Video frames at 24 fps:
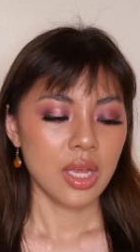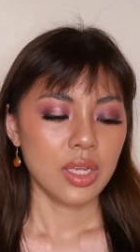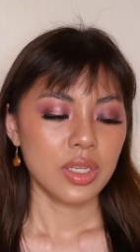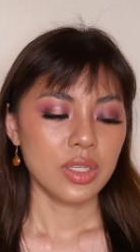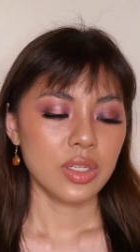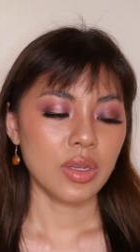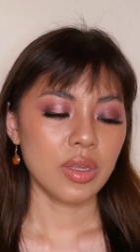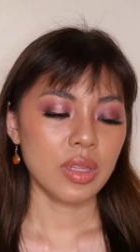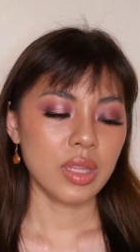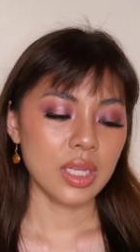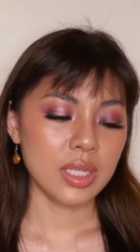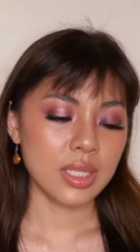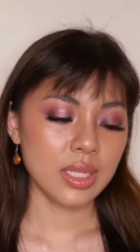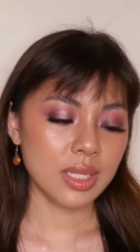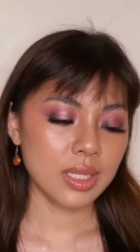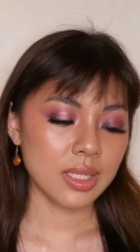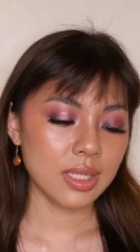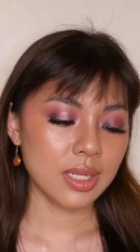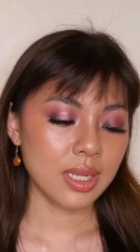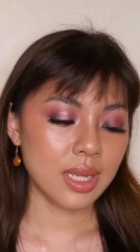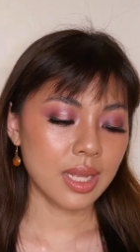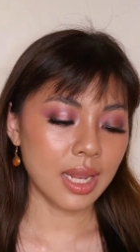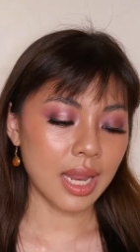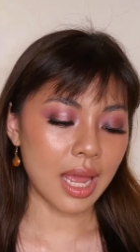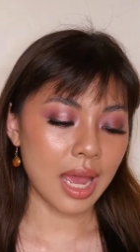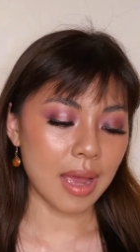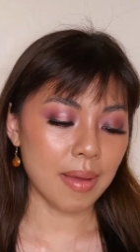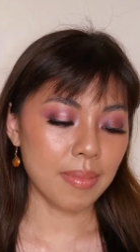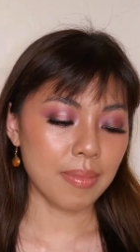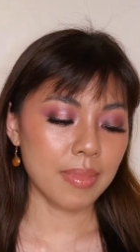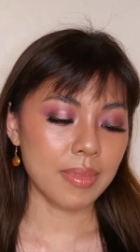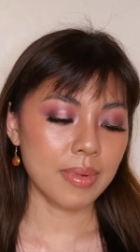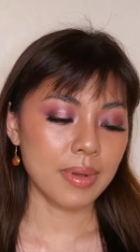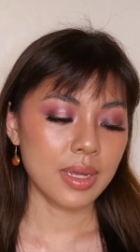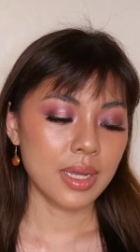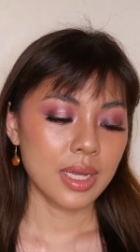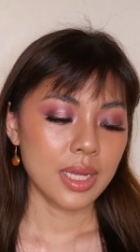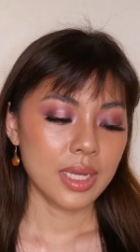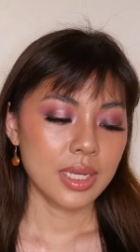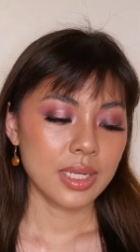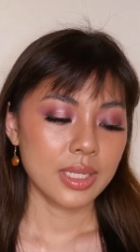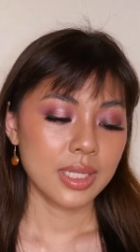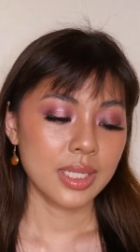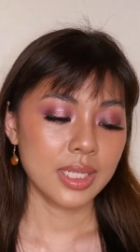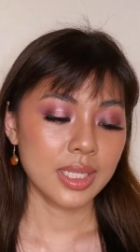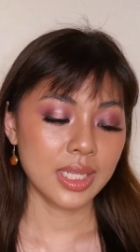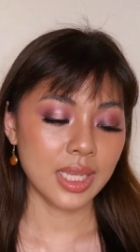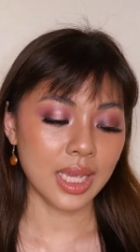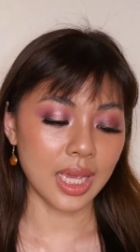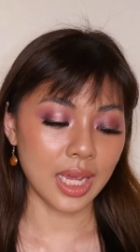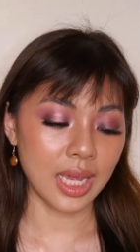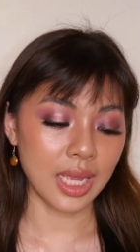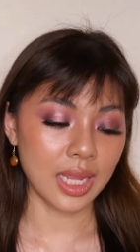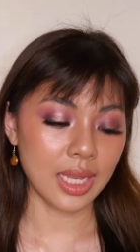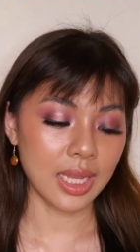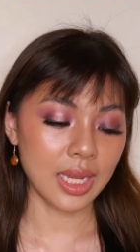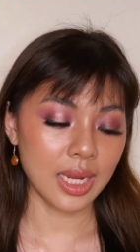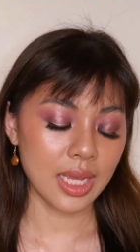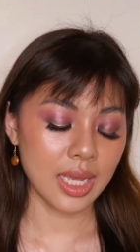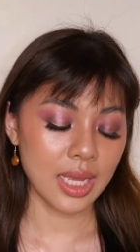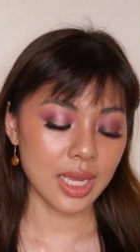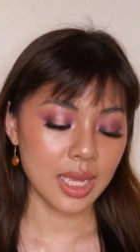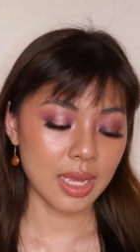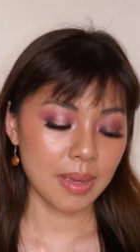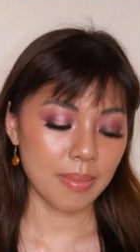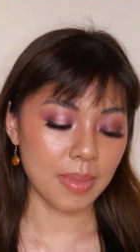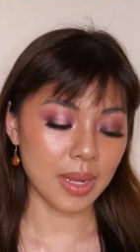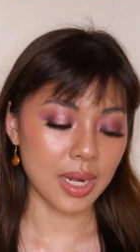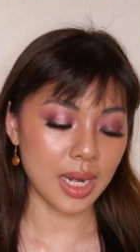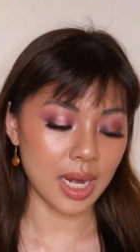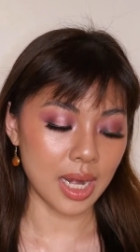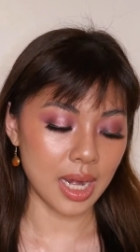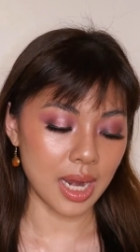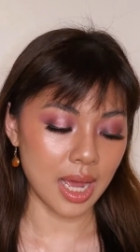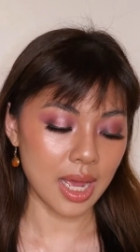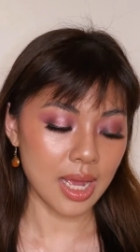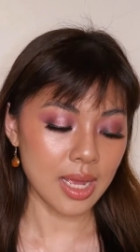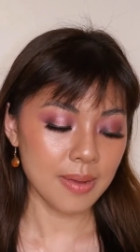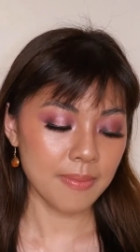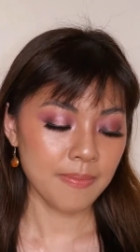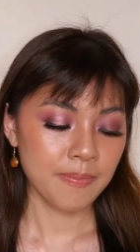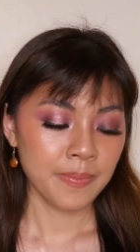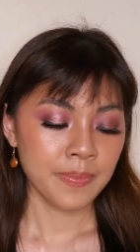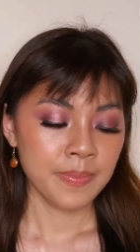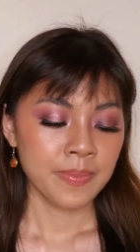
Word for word: So, this is Glam Skin Manila